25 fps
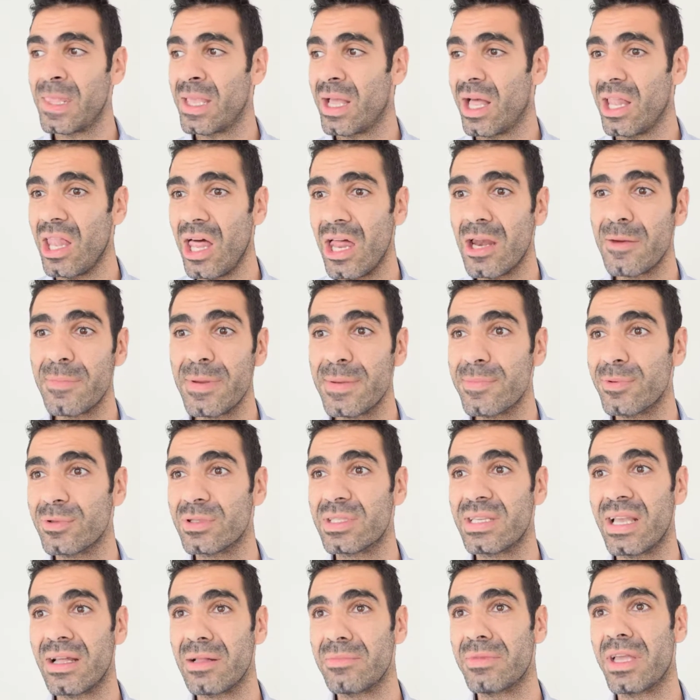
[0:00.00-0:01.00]
A lot of people
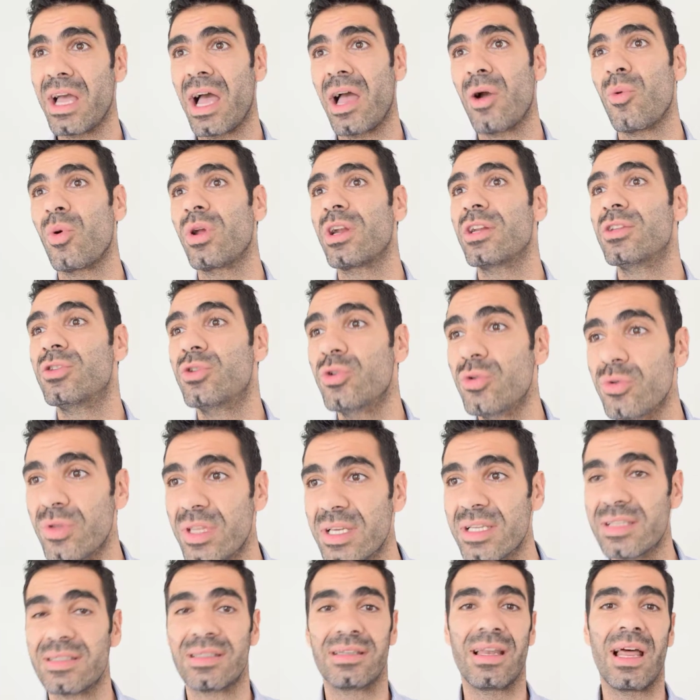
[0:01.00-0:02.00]
tell me, I want to do
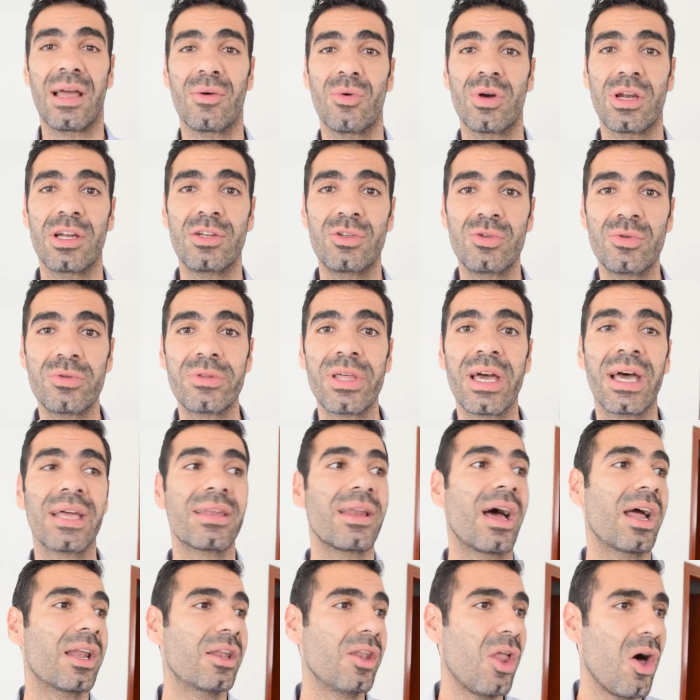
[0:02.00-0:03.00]
this and I want to do
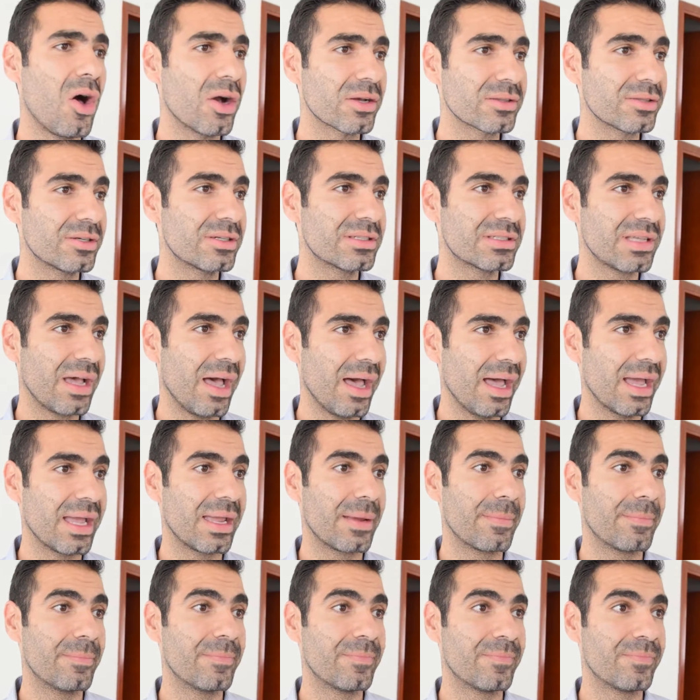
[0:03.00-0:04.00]
that. I log their
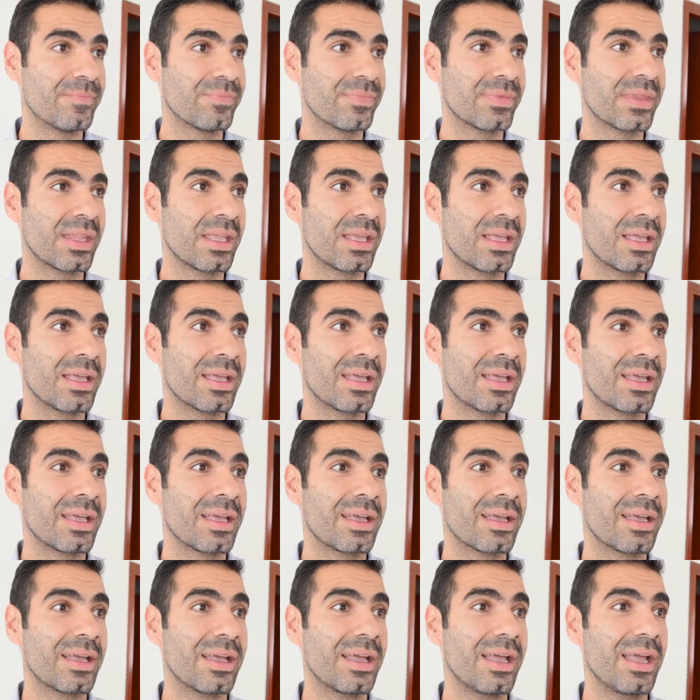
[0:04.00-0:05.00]
time
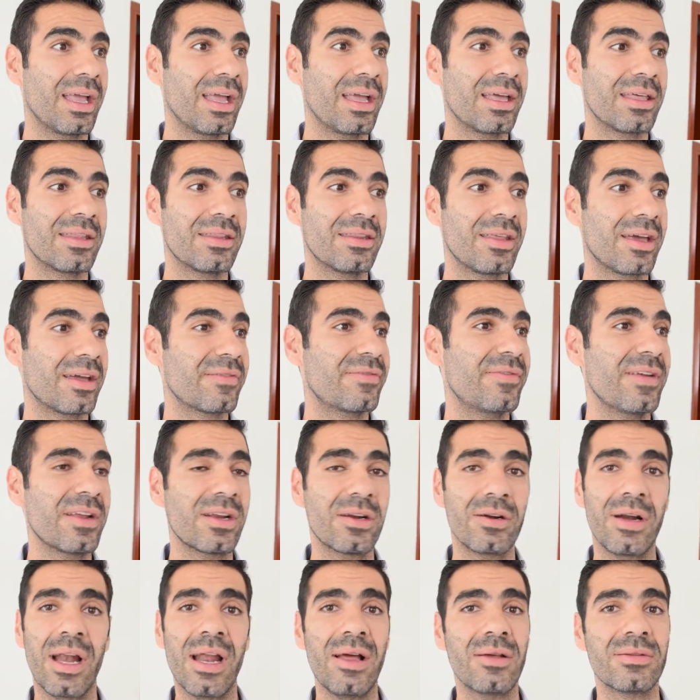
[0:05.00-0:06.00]
and I
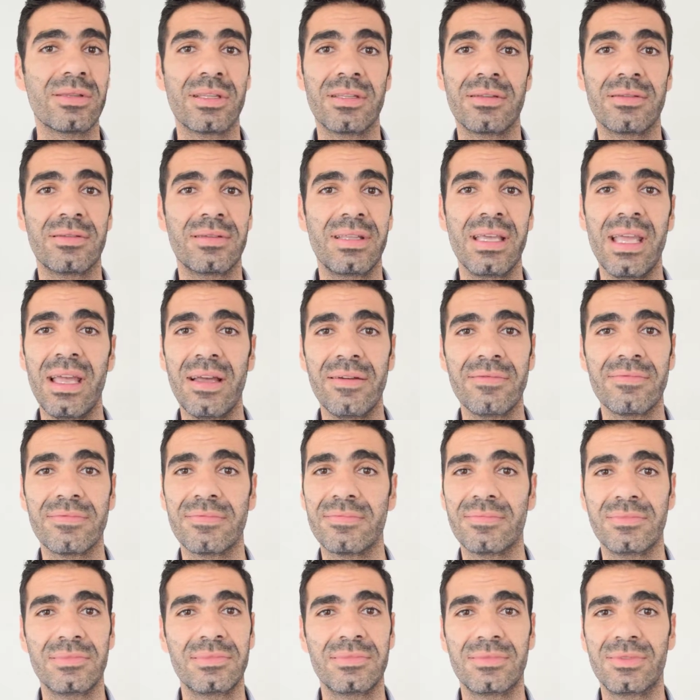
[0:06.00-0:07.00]
figure out that
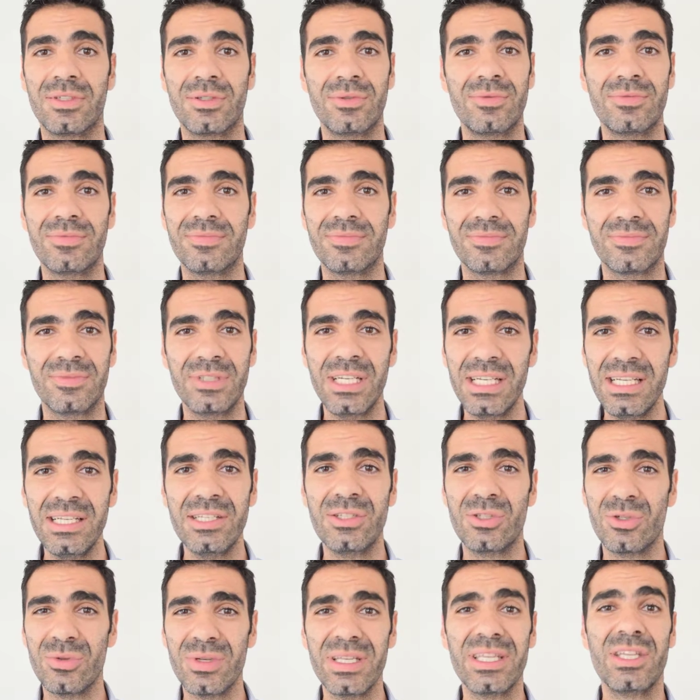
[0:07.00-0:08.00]
they're really
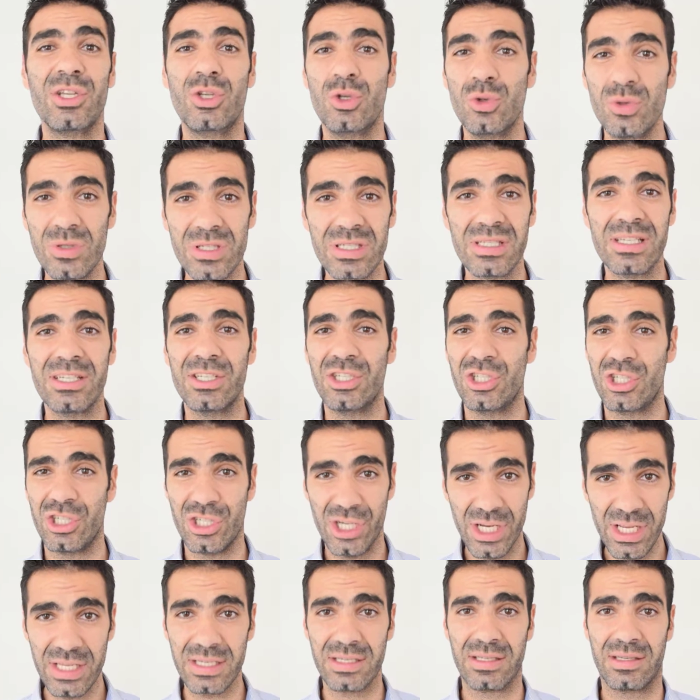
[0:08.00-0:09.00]
doing useless
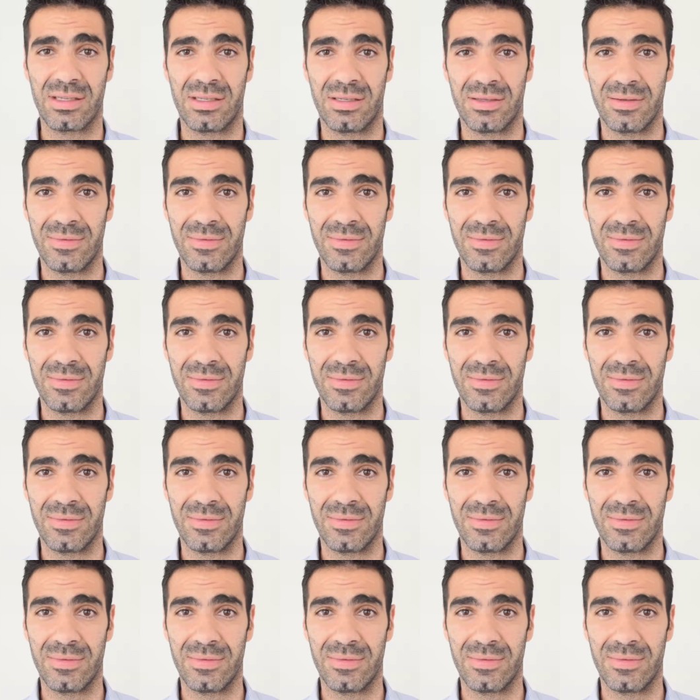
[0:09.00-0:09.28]
shit.